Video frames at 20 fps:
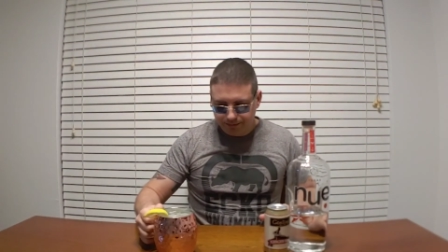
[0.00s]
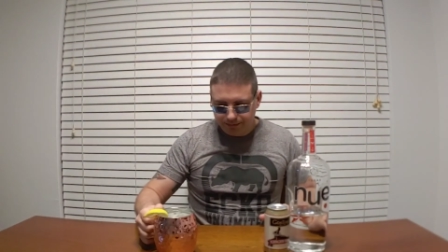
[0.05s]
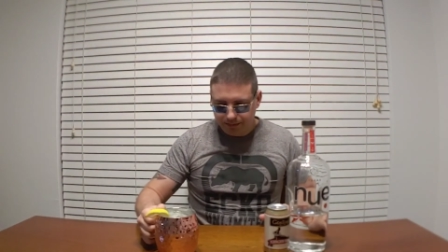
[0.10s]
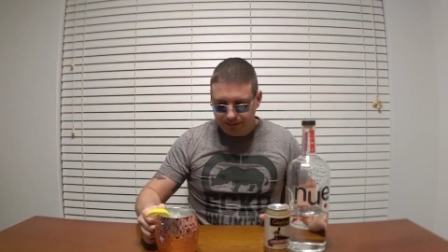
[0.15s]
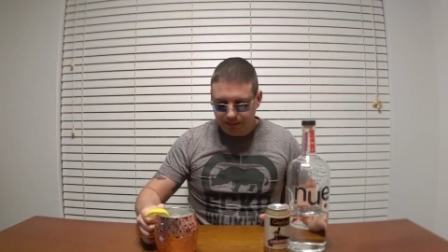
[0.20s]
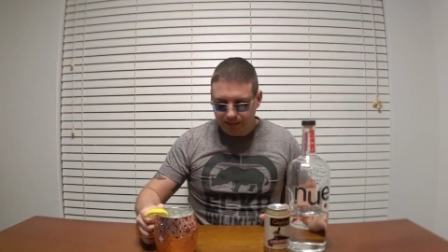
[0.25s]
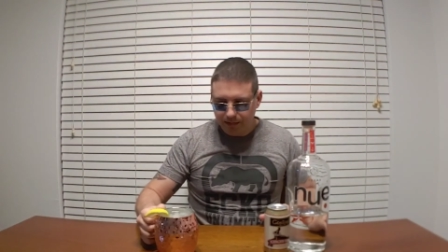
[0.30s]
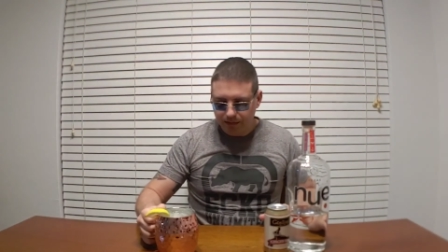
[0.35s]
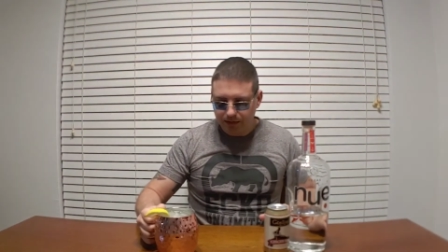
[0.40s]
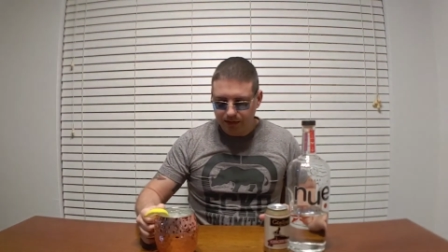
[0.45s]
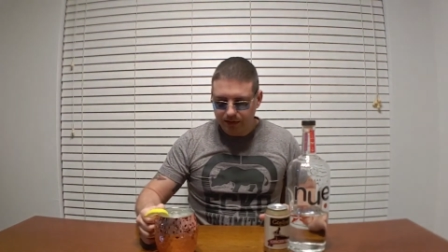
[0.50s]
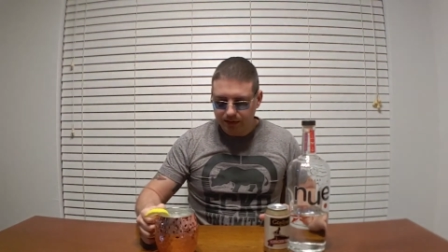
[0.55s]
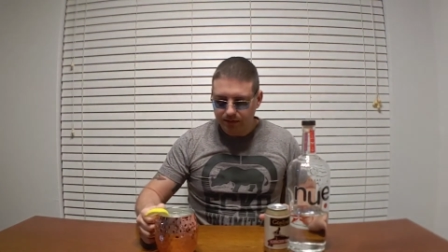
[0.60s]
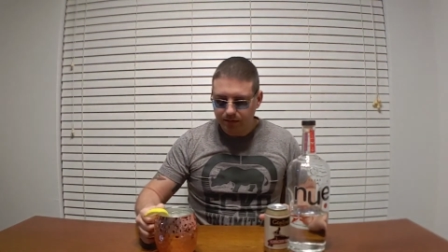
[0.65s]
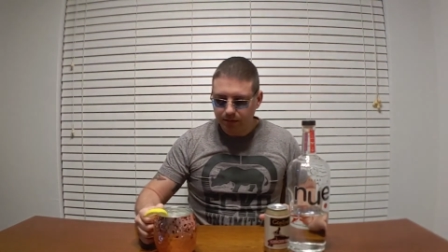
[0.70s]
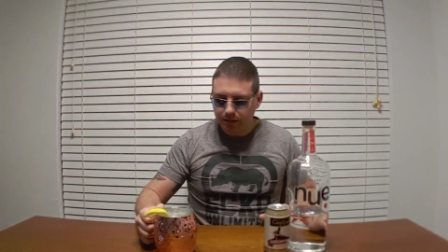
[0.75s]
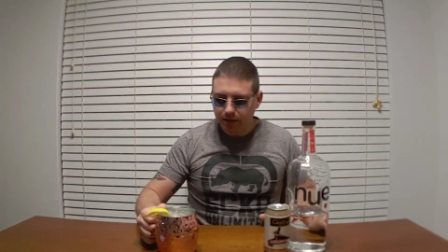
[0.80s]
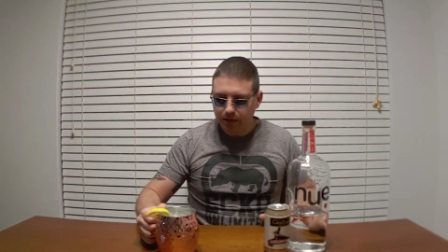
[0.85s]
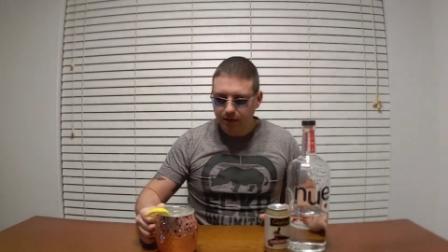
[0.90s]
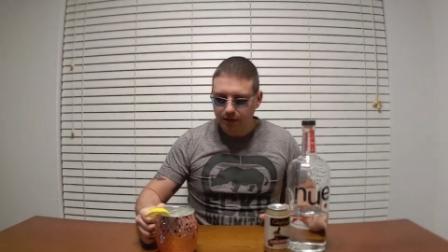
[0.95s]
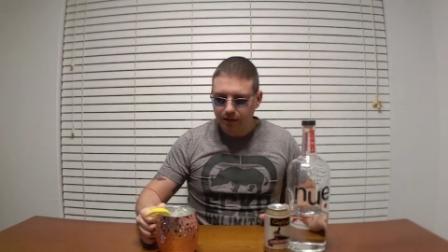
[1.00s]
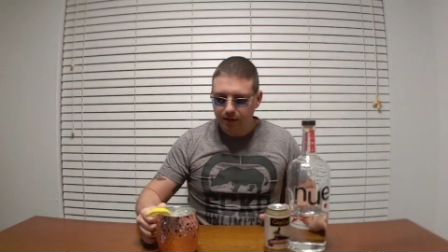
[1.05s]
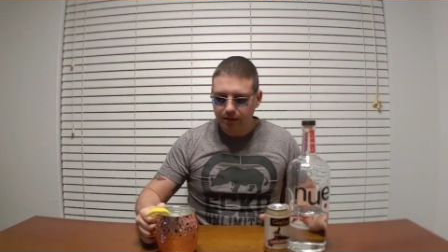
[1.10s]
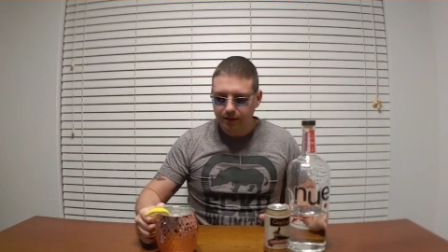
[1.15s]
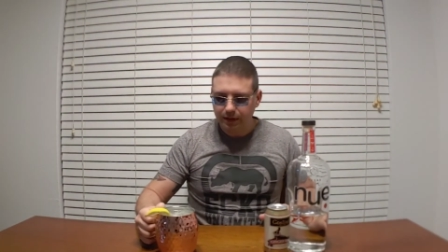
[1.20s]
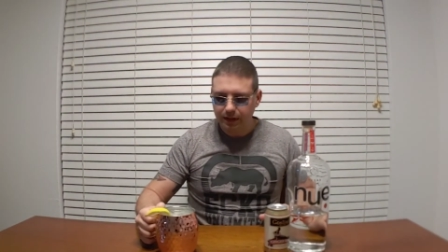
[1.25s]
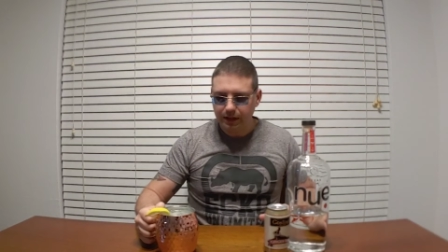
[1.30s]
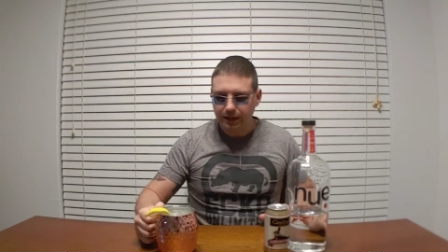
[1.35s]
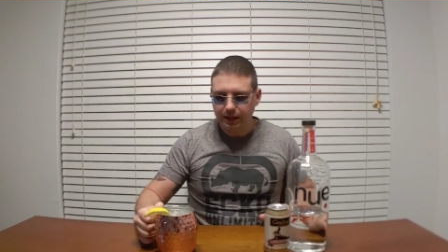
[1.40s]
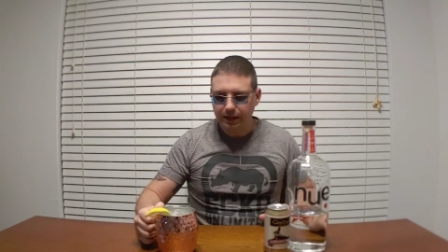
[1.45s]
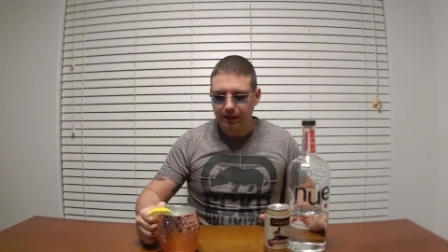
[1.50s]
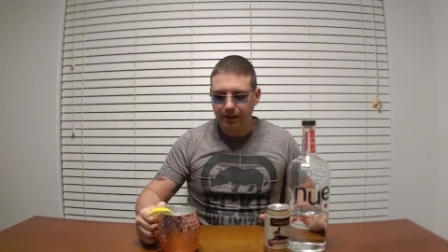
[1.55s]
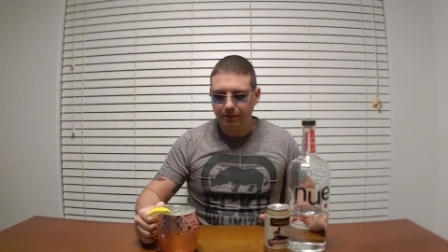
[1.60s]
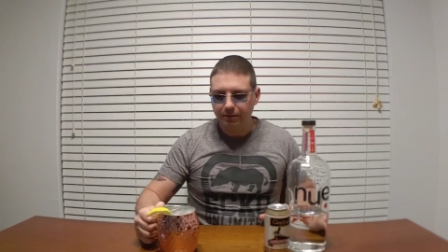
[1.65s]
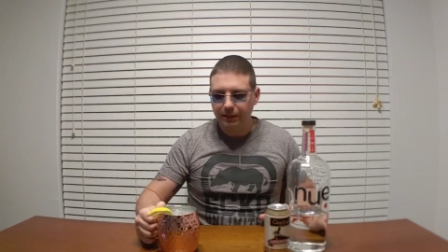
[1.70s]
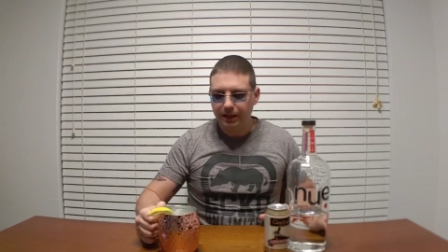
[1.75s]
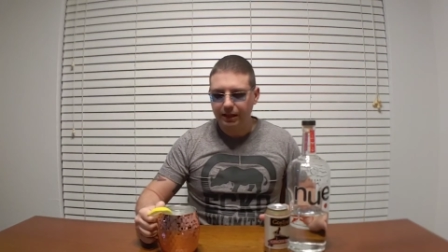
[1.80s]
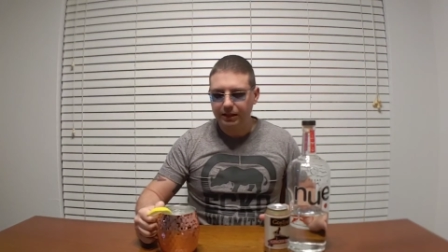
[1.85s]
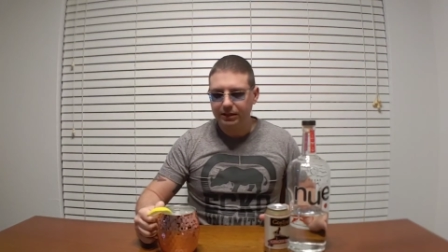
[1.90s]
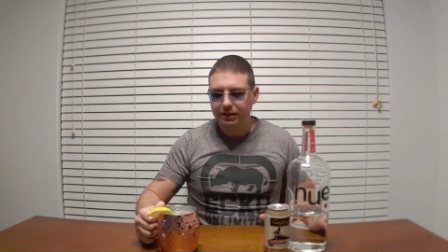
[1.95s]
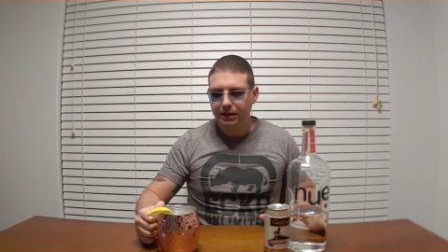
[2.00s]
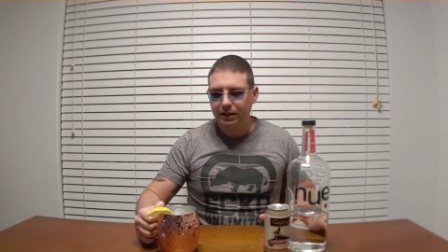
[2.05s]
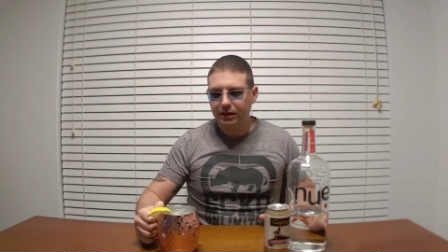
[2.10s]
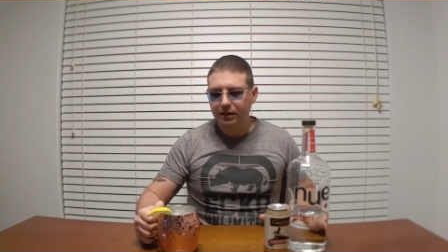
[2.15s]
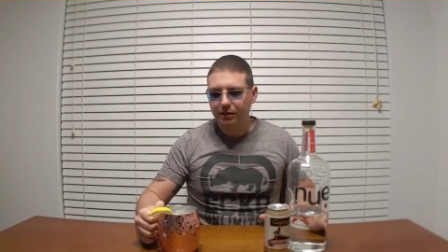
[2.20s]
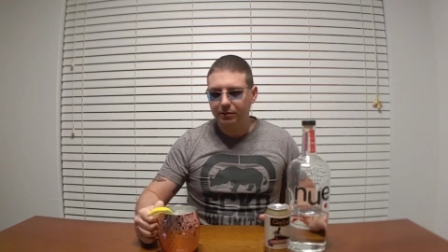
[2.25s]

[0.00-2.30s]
A little swirl, get it mixed in there